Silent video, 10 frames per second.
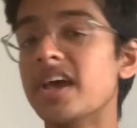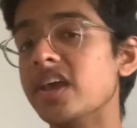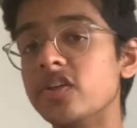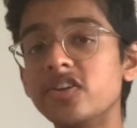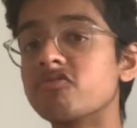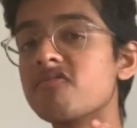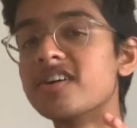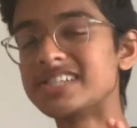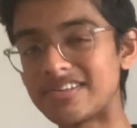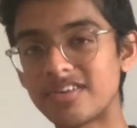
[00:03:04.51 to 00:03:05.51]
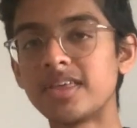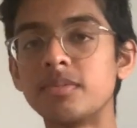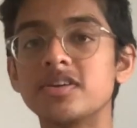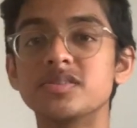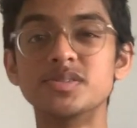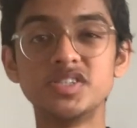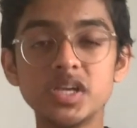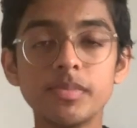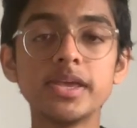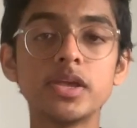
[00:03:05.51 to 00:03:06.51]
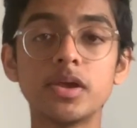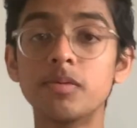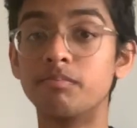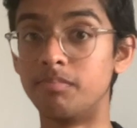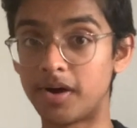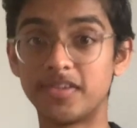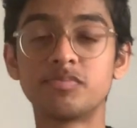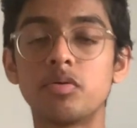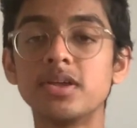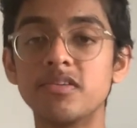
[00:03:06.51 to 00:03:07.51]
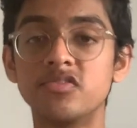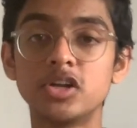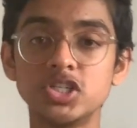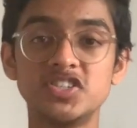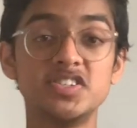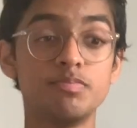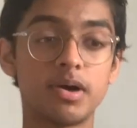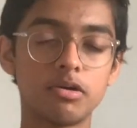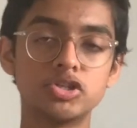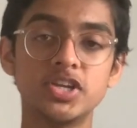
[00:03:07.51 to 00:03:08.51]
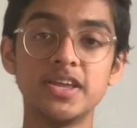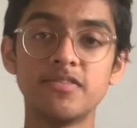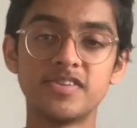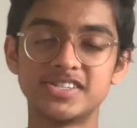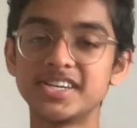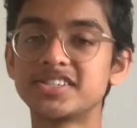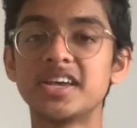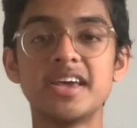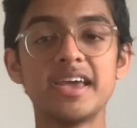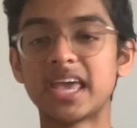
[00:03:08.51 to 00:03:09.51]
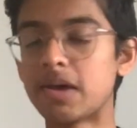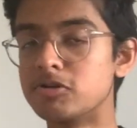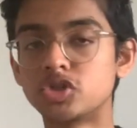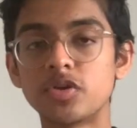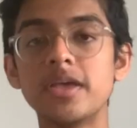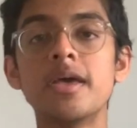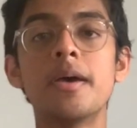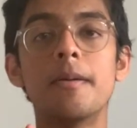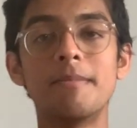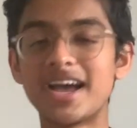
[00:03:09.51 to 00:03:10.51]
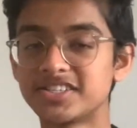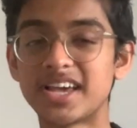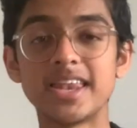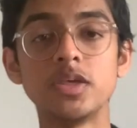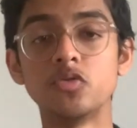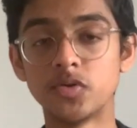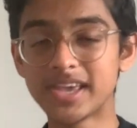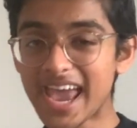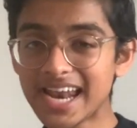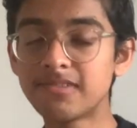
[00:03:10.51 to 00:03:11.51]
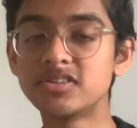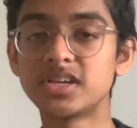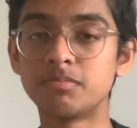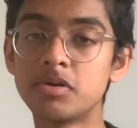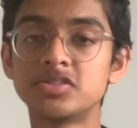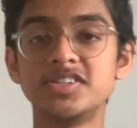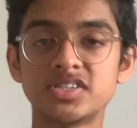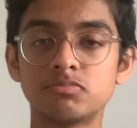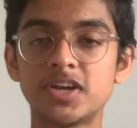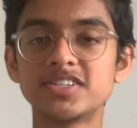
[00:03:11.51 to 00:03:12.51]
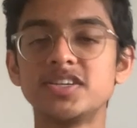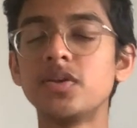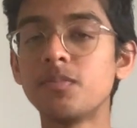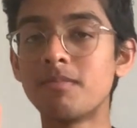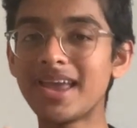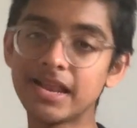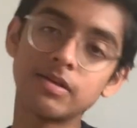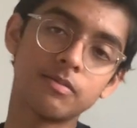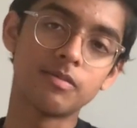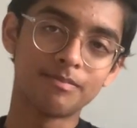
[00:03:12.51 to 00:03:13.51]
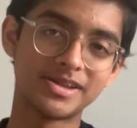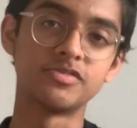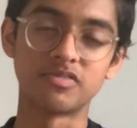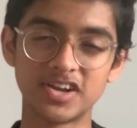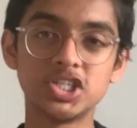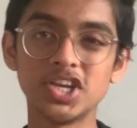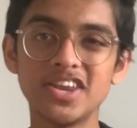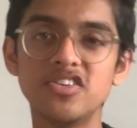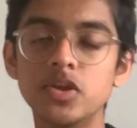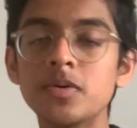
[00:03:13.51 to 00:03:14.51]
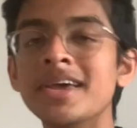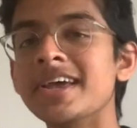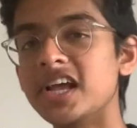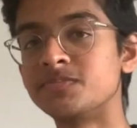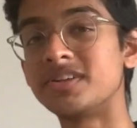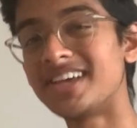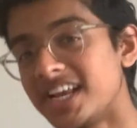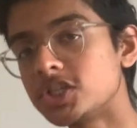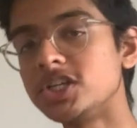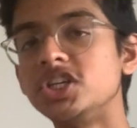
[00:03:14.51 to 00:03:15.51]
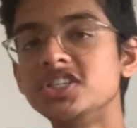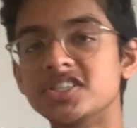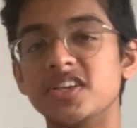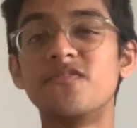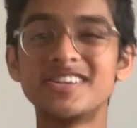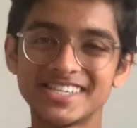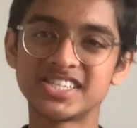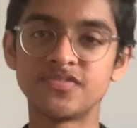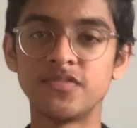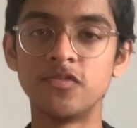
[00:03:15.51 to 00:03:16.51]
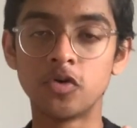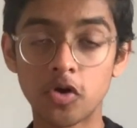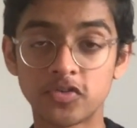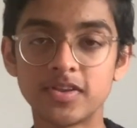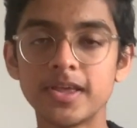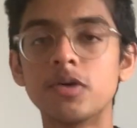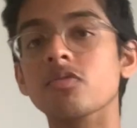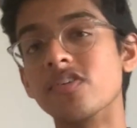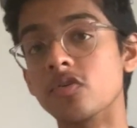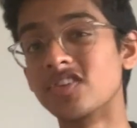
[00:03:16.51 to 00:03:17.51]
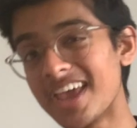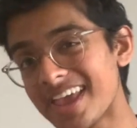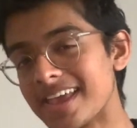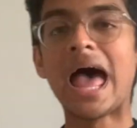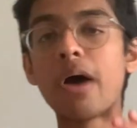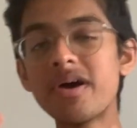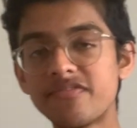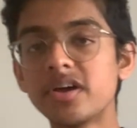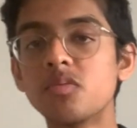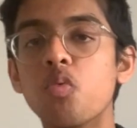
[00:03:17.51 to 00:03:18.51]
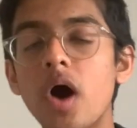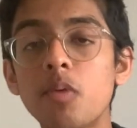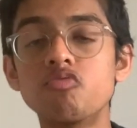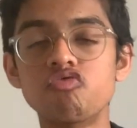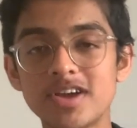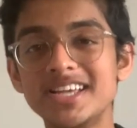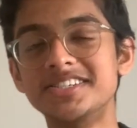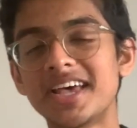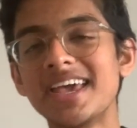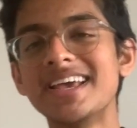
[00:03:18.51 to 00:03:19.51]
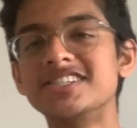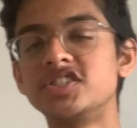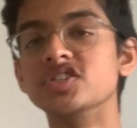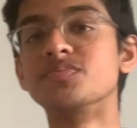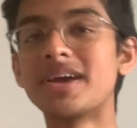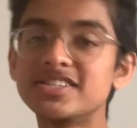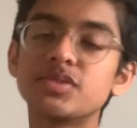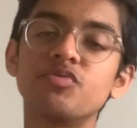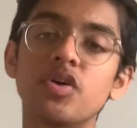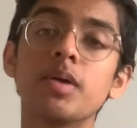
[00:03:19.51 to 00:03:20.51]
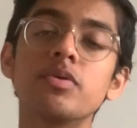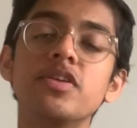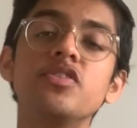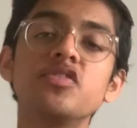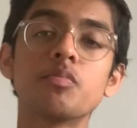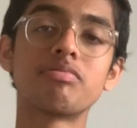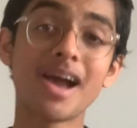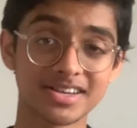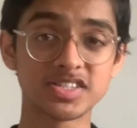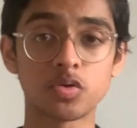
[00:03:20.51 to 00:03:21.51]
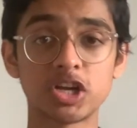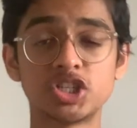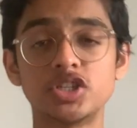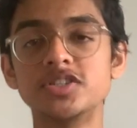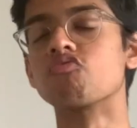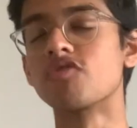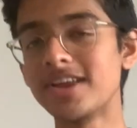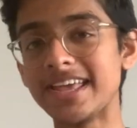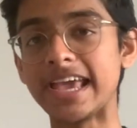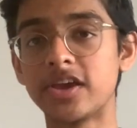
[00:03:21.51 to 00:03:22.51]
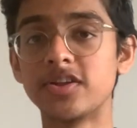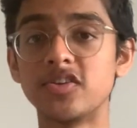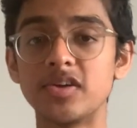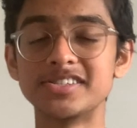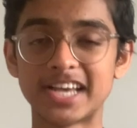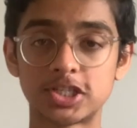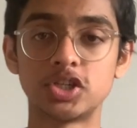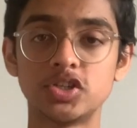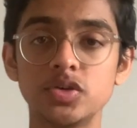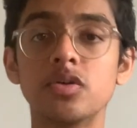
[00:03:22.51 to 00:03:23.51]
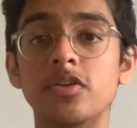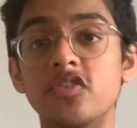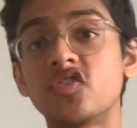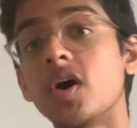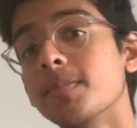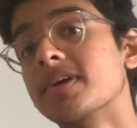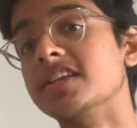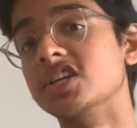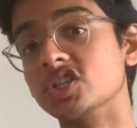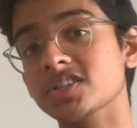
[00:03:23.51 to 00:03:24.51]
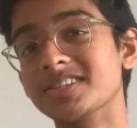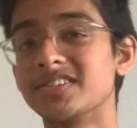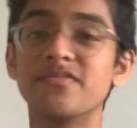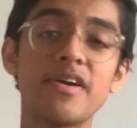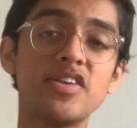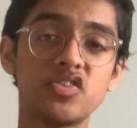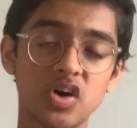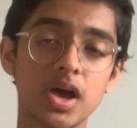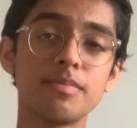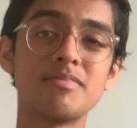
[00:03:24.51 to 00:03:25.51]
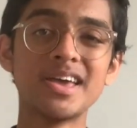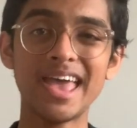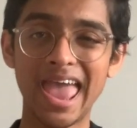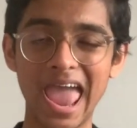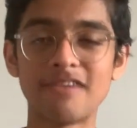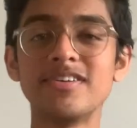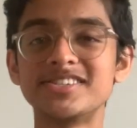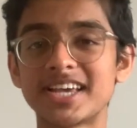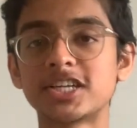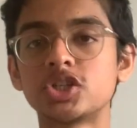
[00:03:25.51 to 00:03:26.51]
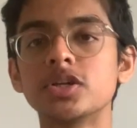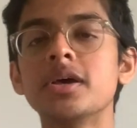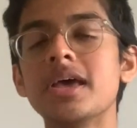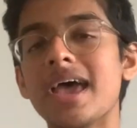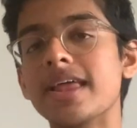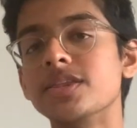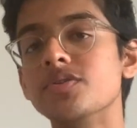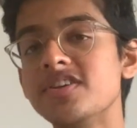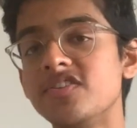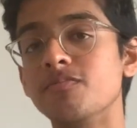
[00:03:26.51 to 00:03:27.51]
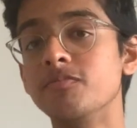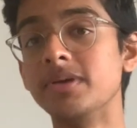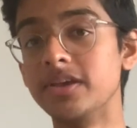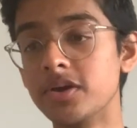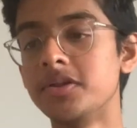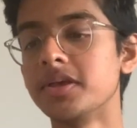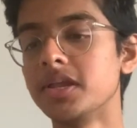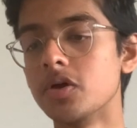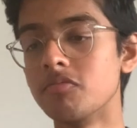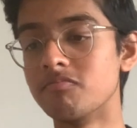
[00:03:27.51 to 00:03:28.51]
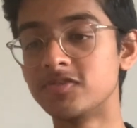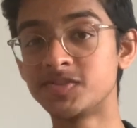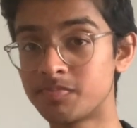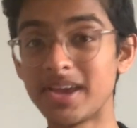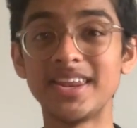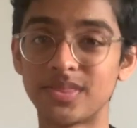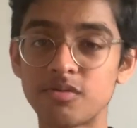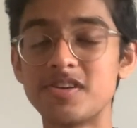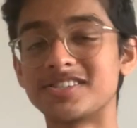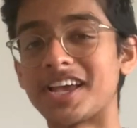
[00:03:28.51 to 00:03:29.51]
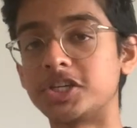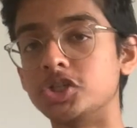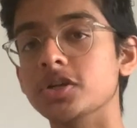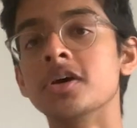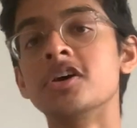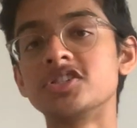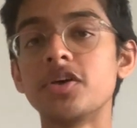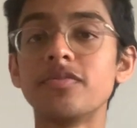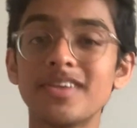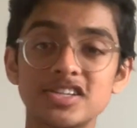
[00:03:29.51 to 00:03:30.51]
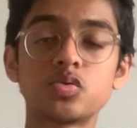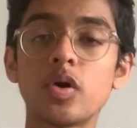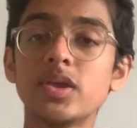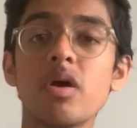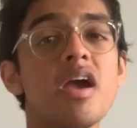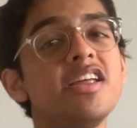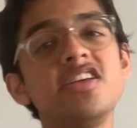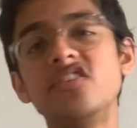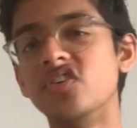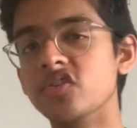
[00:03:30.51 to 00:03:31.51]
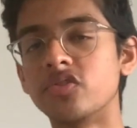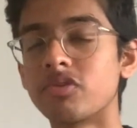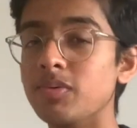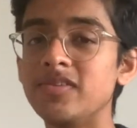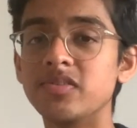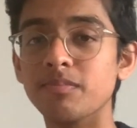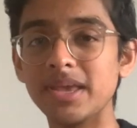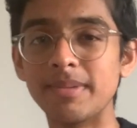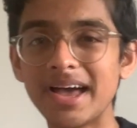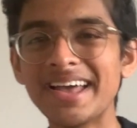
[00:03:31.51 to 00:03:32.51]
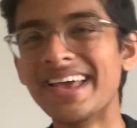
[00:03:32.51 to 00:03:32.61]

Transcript: You don't need to revise everything, because I'm assuming you, by this point, you'll have done GCSE biology, physics, chemistry, maths, and you're doing A-levels in most of these subjects. The only main bit of revision you need to do is potentially GCSE physics if you've forgotten it or if you're not taking it. However, what I would really say is to spend some time on it, do some practice questions, really get good at doing section 2 on a time condition. It's a very time-heavy section, and you need to be good at, you know, reading through that section. So that's why you only need 2 to 3 weeks of BMAT.